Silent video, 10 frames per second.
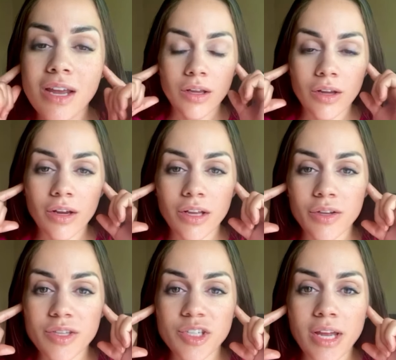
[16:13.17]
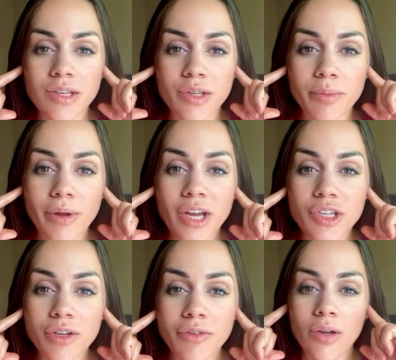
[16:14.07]
You're going to use gentle
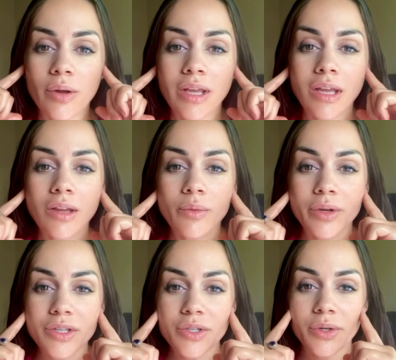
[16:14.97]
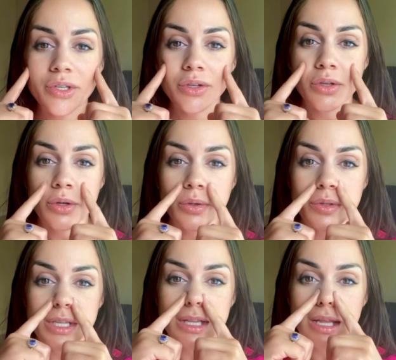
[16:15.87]
pressure going inwards towards your
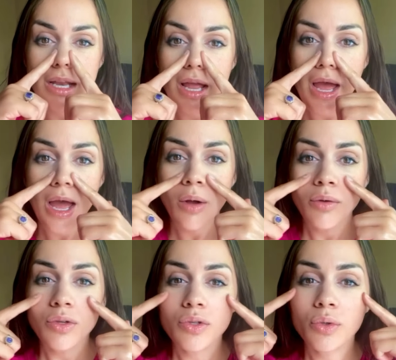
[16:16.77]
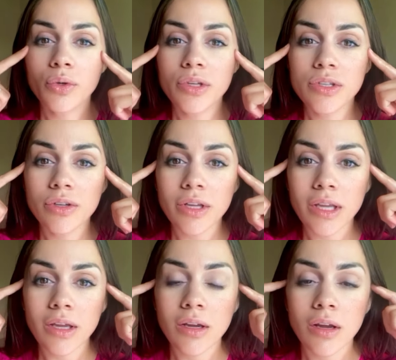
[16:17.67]
nose and then out towards your
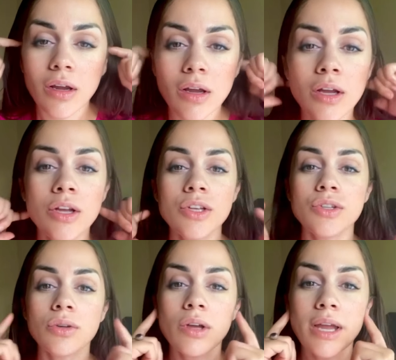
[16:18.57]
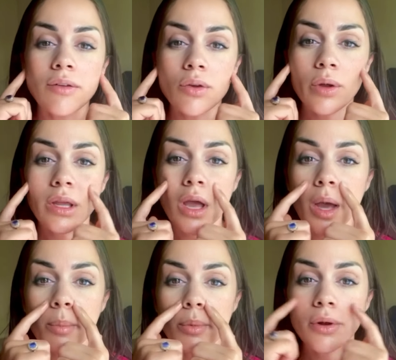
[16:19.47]
ear. So kind of going
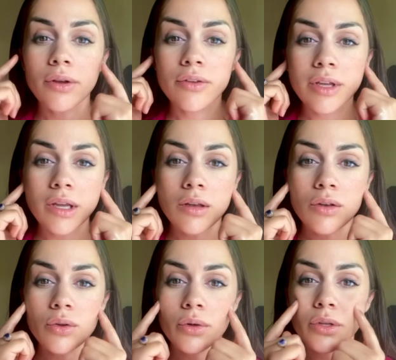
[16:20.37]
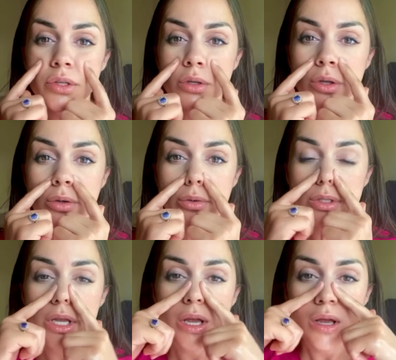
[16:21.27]
upwards, in towards your nose,
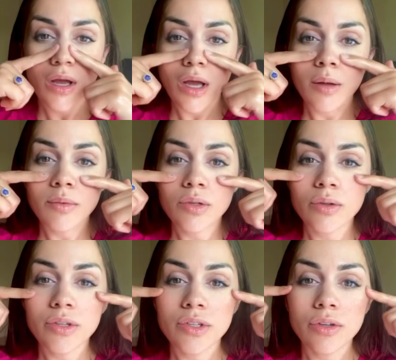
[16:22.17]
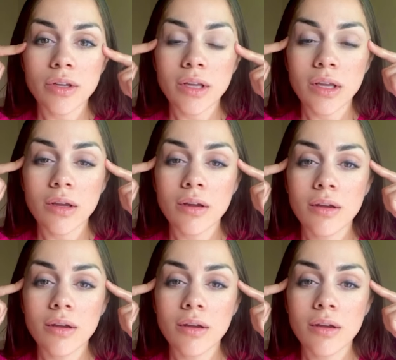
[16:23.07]
up towards your ear.